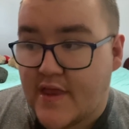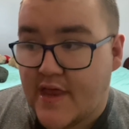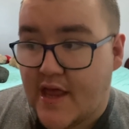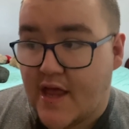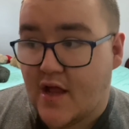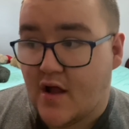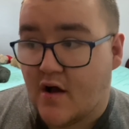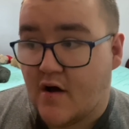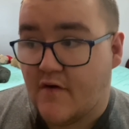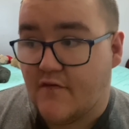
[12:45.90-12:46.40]

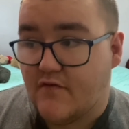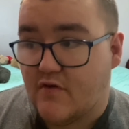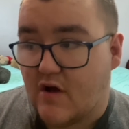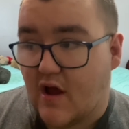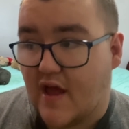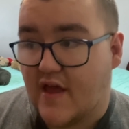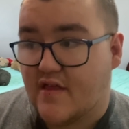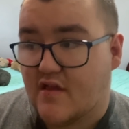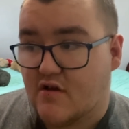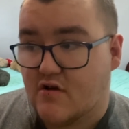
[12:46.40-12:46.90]
and
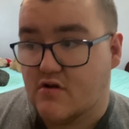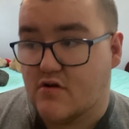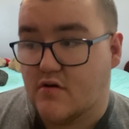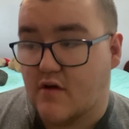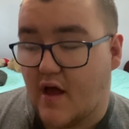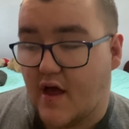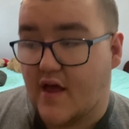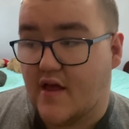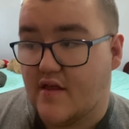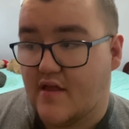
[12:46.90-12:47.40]

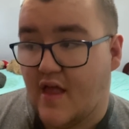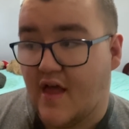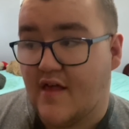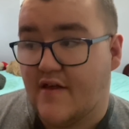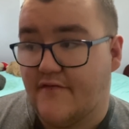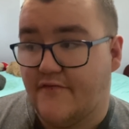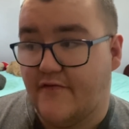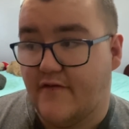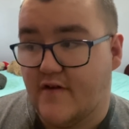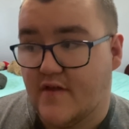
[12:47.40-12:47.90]
Oliver,
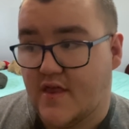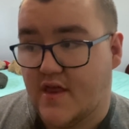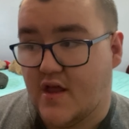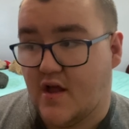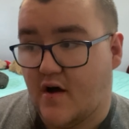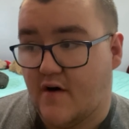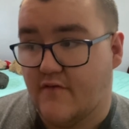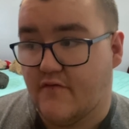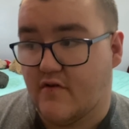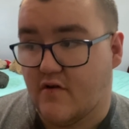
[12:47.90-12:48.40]
now that Felicity
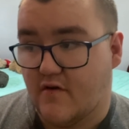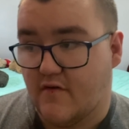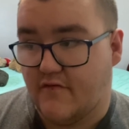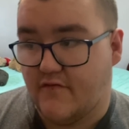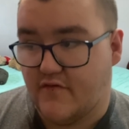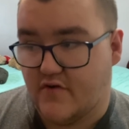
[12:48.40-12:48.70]
and Oliver